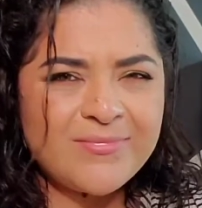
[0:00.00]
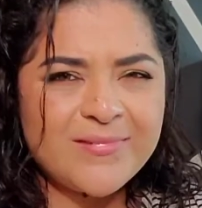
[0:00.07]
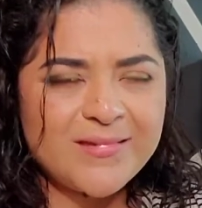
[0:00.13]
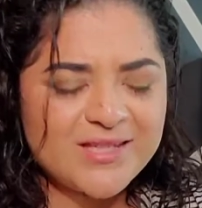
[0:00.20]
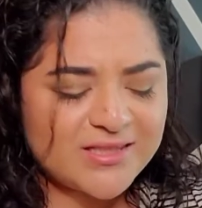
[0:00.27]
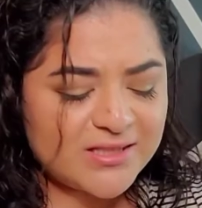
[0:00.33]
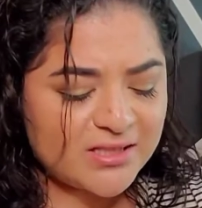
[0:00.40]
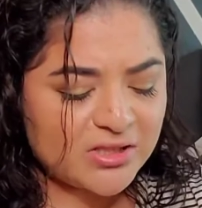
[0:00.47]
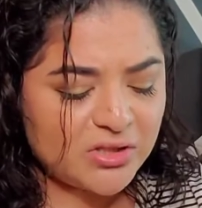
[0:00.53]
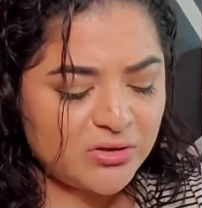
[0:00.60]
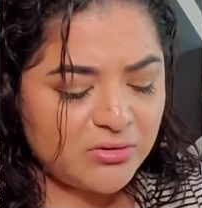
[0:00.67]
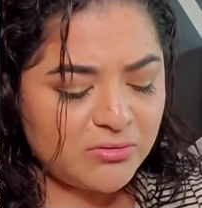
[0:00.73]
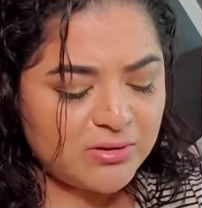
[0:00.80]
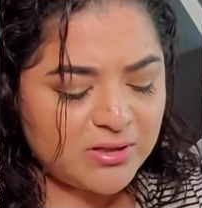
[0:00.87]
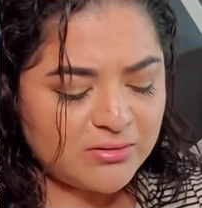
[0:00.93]
Is this
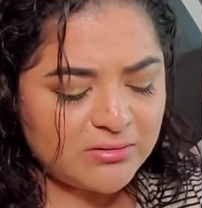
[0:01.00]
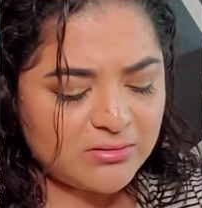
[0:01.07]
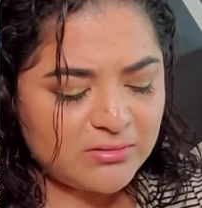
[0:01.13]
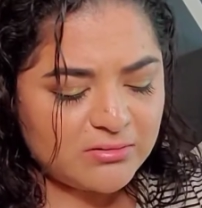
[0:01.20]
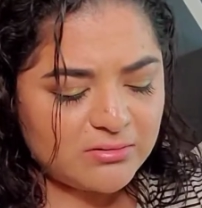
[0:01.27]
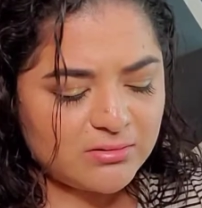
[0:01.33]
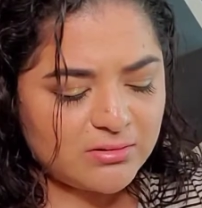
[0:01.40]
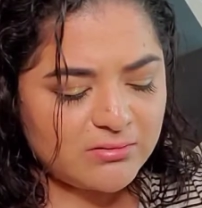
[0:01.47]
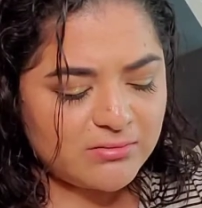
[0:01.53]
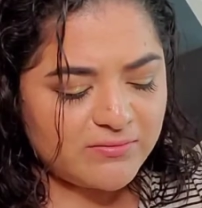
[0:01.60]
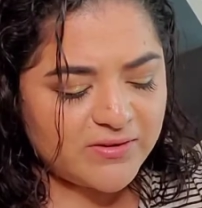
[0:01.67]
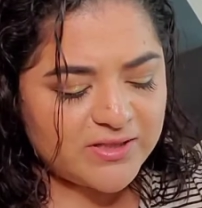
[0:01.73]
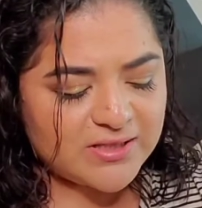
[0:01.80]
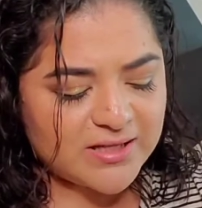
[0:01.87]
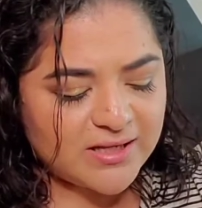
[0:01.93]
new? I don't know if
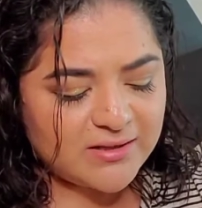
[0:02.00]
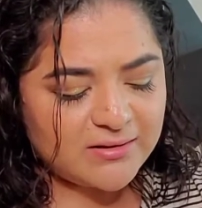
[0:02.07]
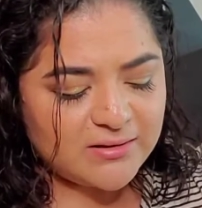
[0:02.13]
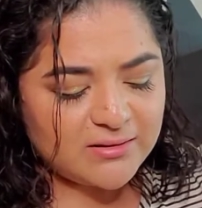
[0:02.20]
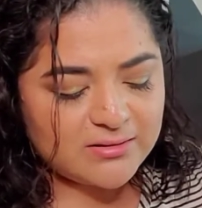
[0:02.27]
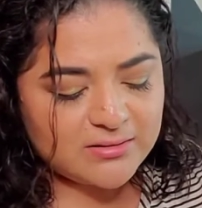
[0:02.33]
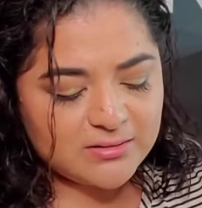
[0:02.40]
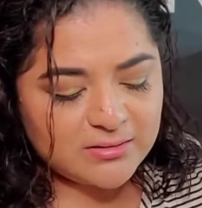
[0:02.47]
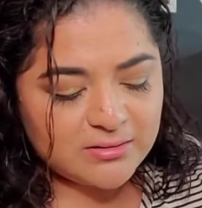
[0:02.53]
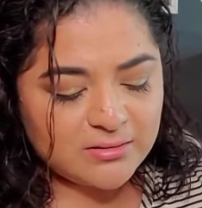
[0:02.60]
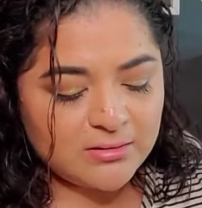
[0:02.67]
he's had this.